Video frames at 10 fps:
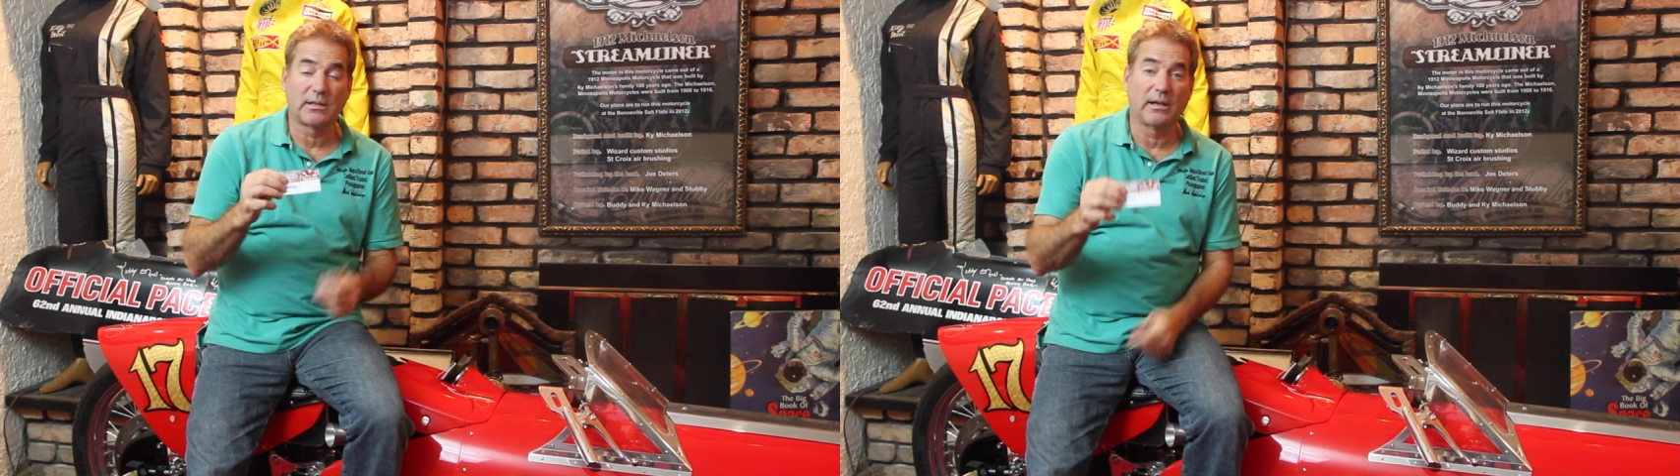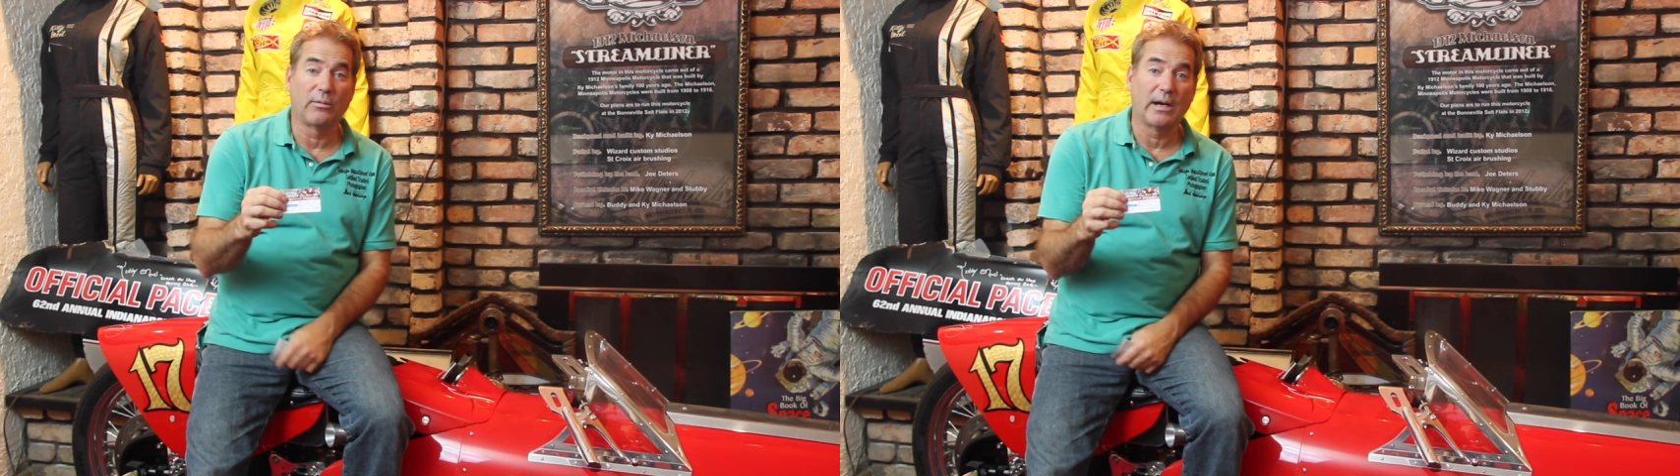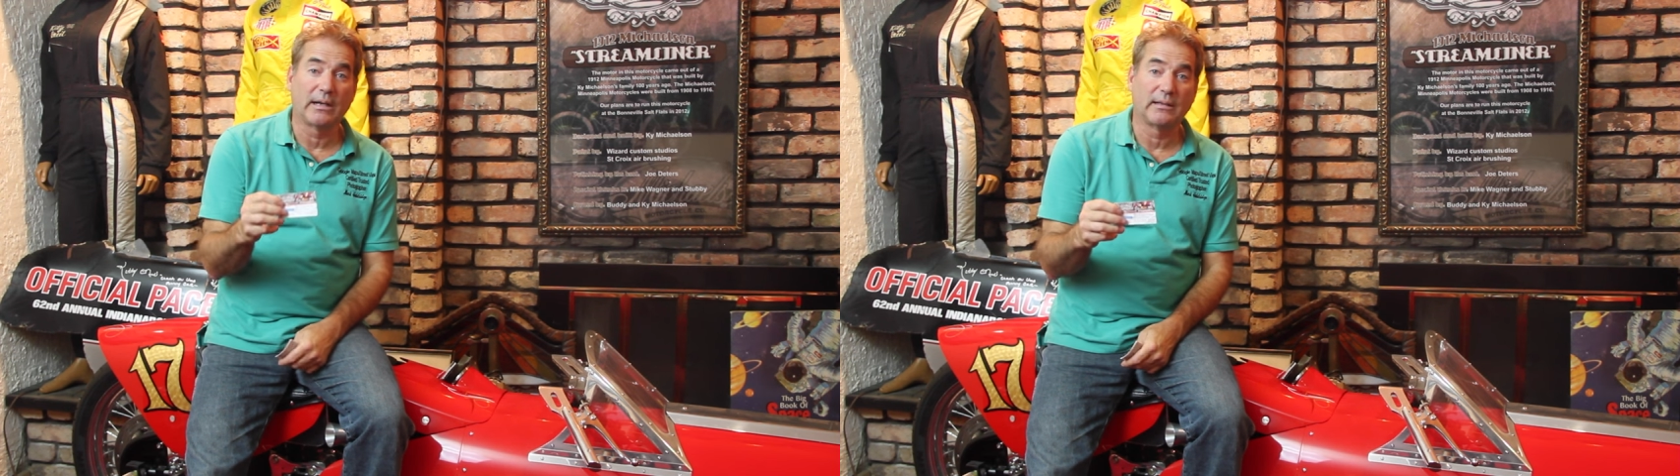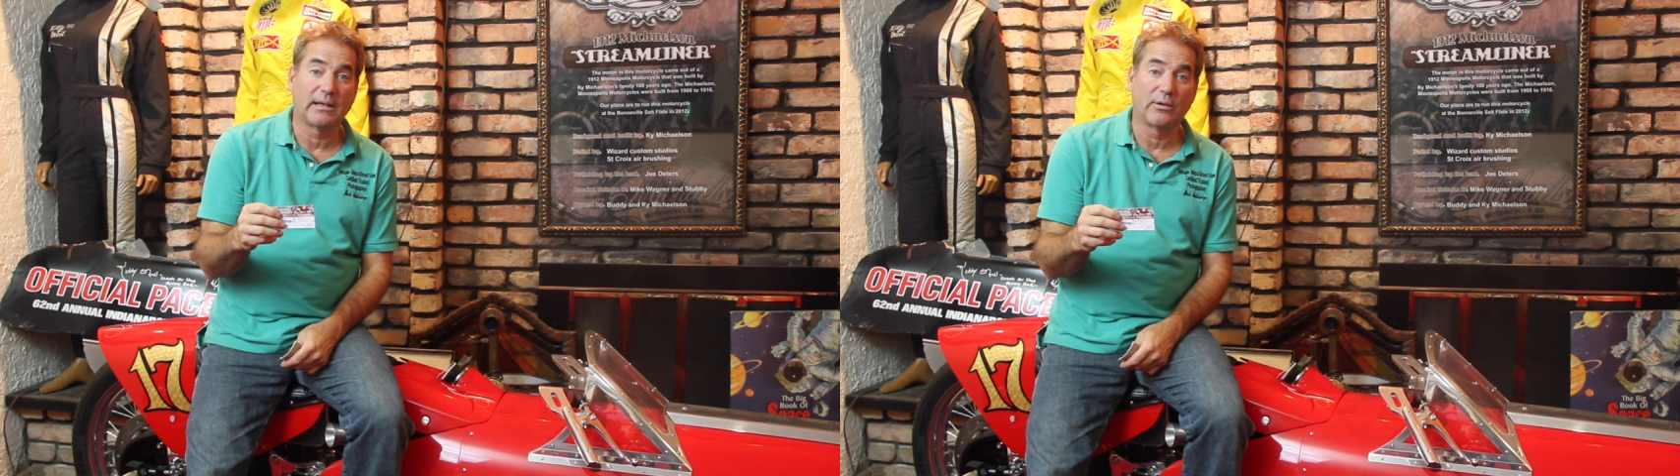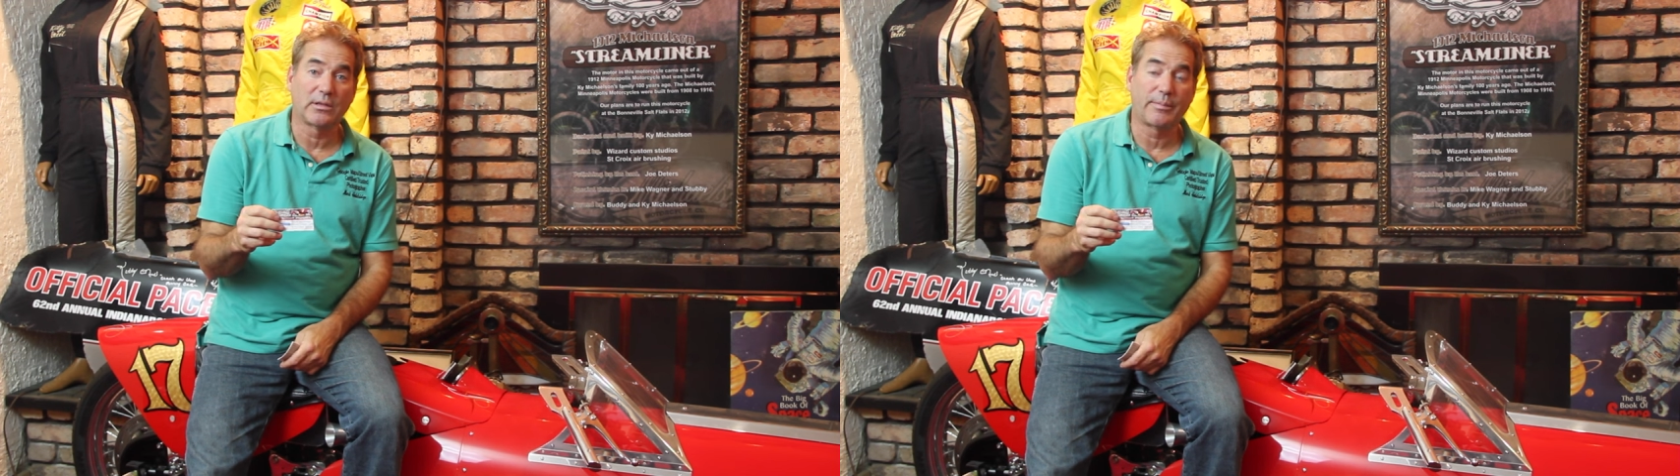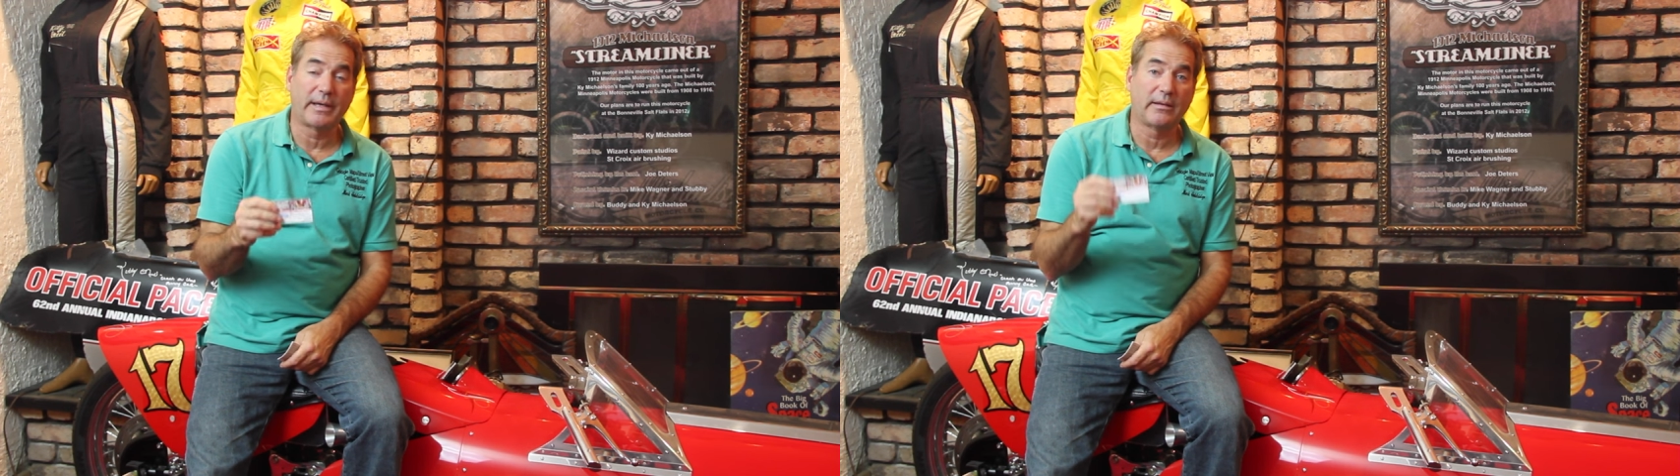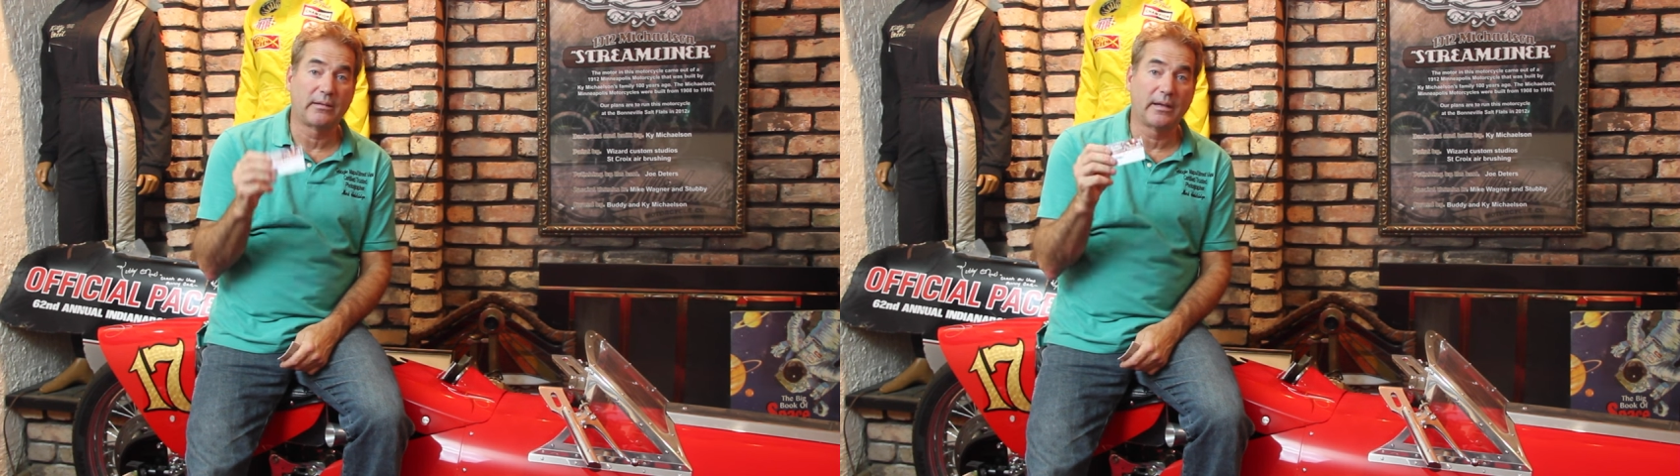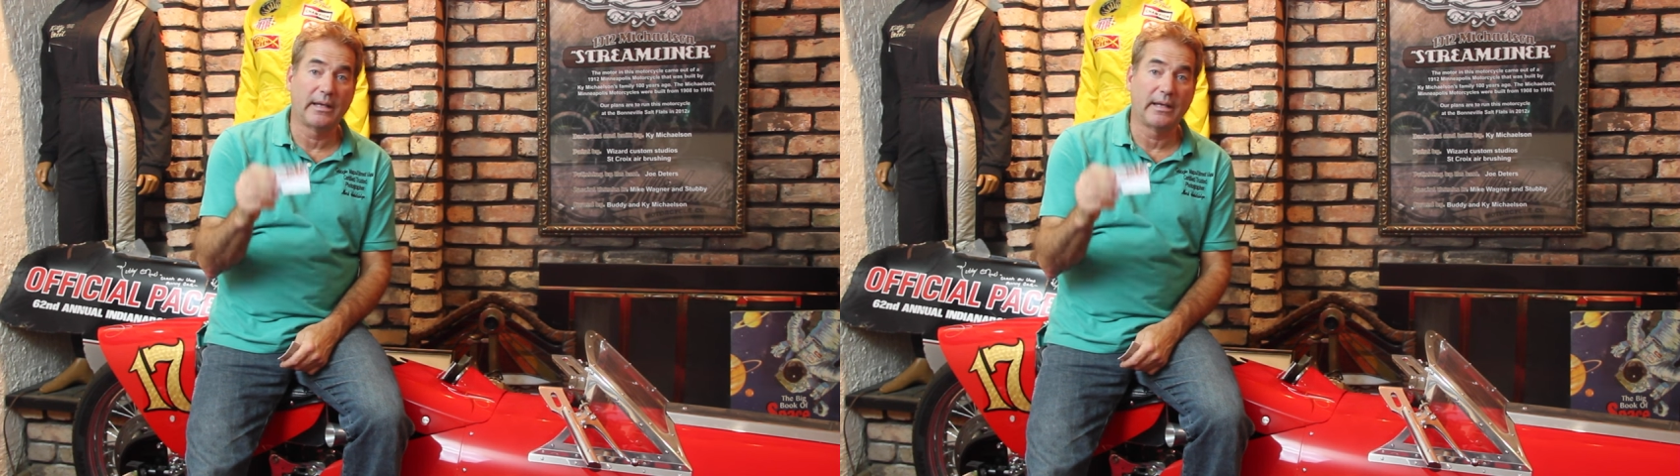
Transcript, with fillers: to send a rocket to outer space,